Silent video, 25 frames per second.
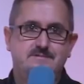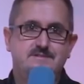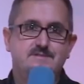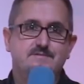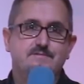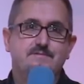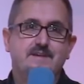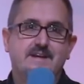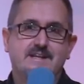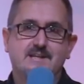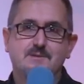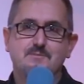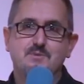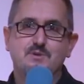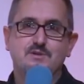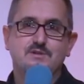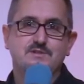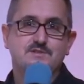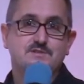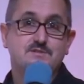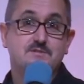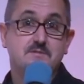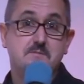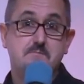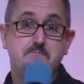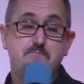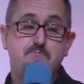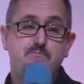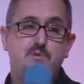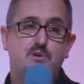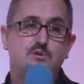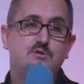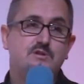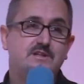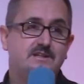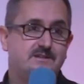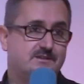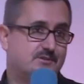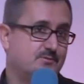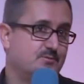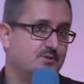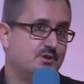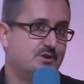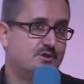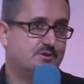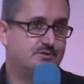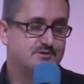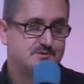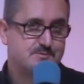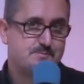developers building the
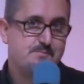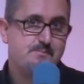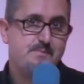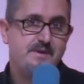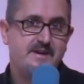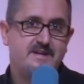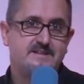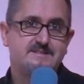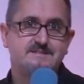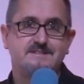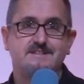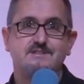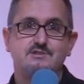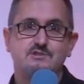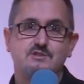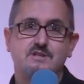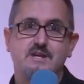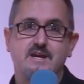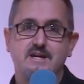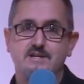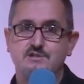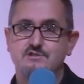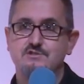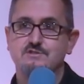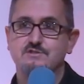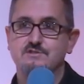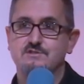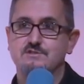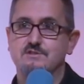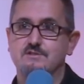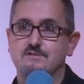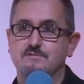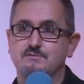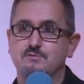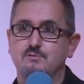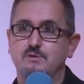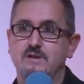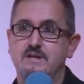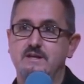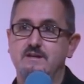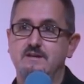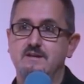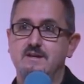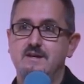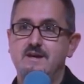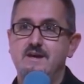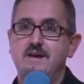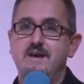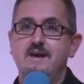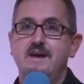world's best education software
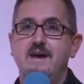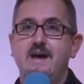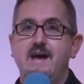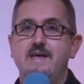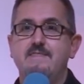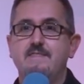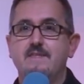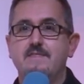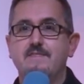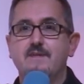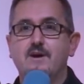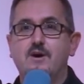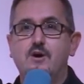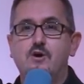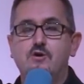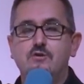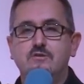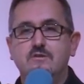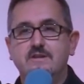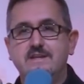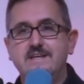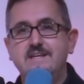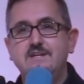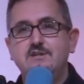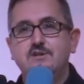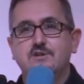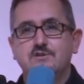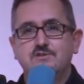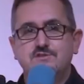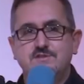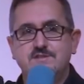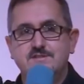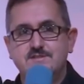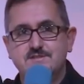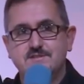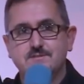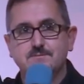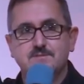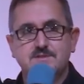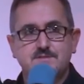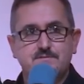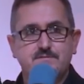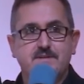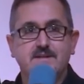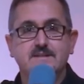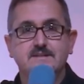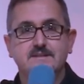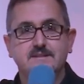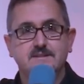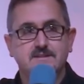and that the whole ecosystem is
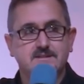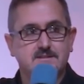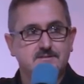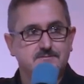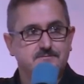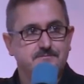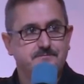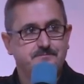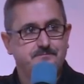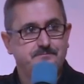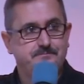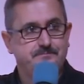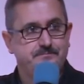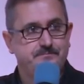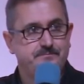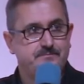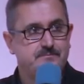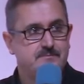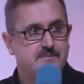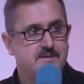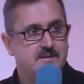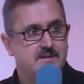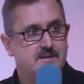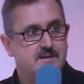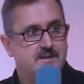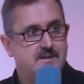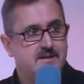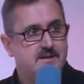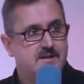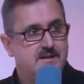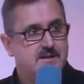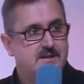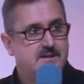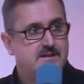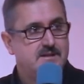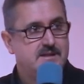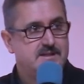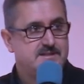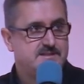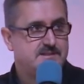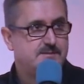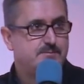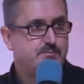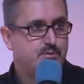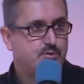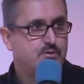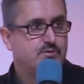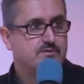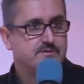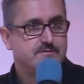funding it. It's
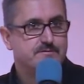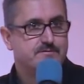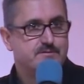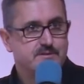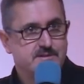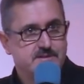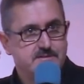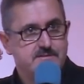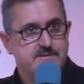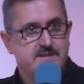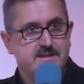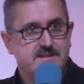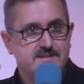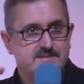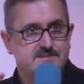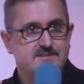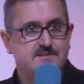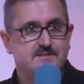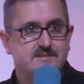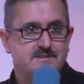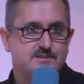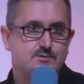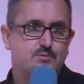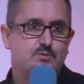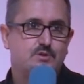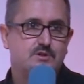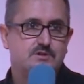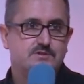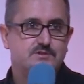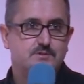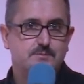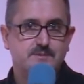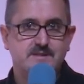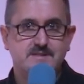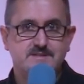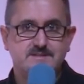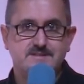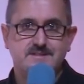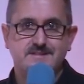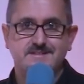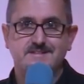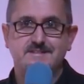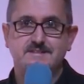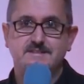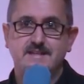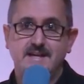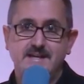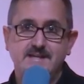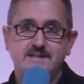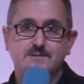important for things in this world to be
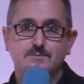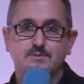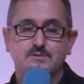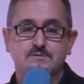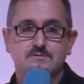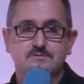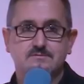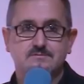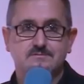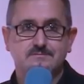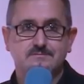sustainable.